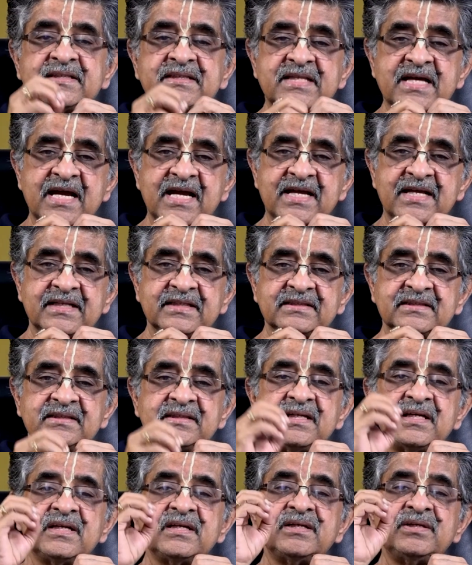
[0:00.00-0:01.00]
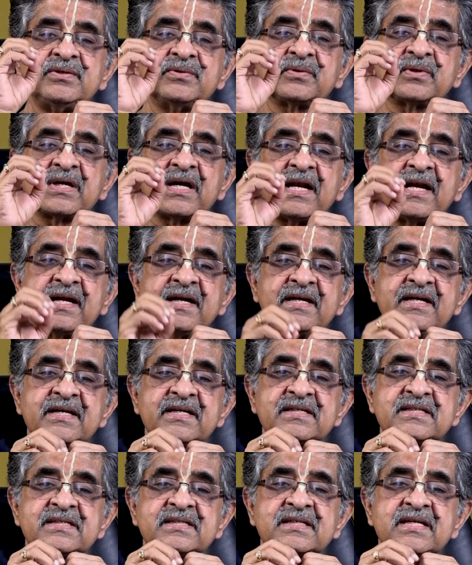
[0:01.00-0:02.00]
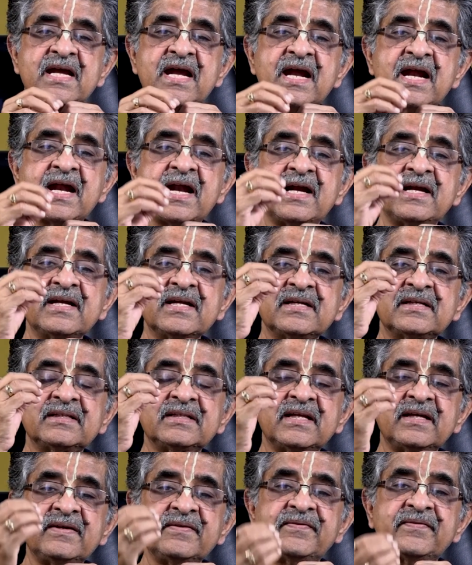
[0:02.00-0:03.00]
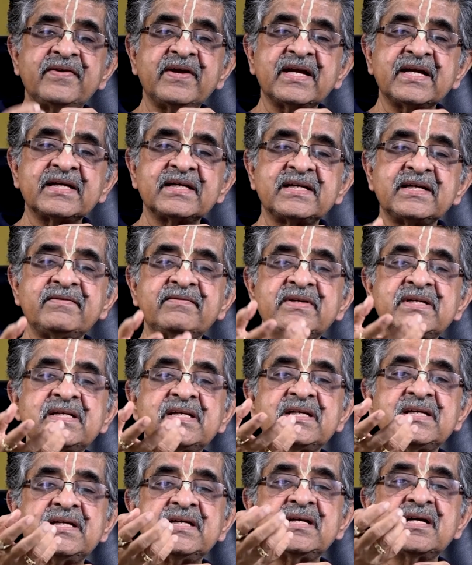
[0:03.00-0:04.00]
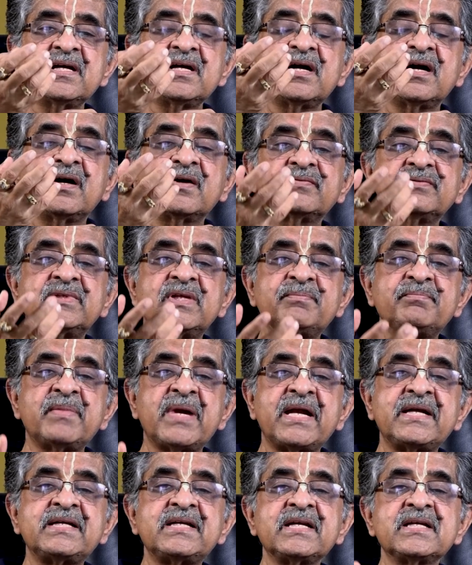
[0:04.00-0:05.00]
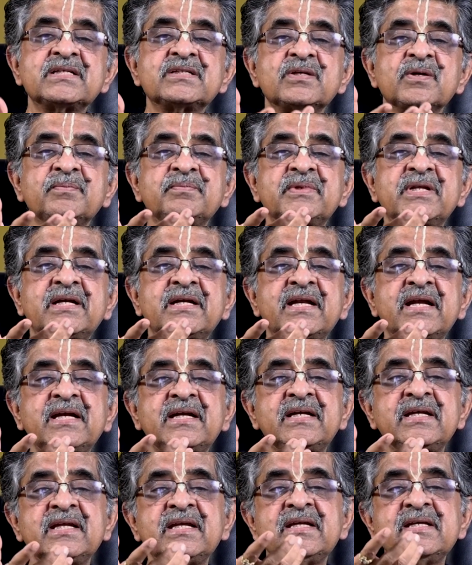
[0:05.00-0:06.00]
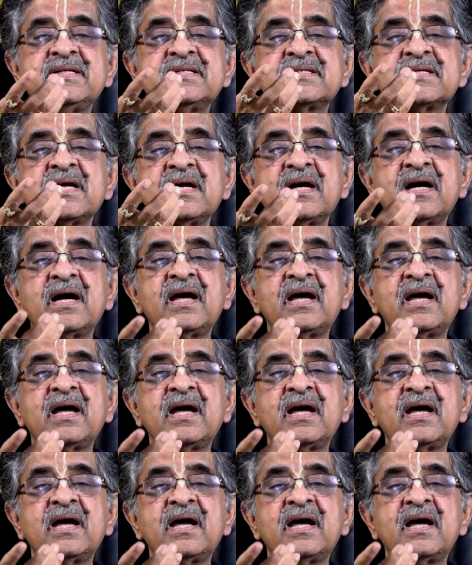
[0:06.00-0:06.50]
then you can understand the effectivity of the matrix of the deities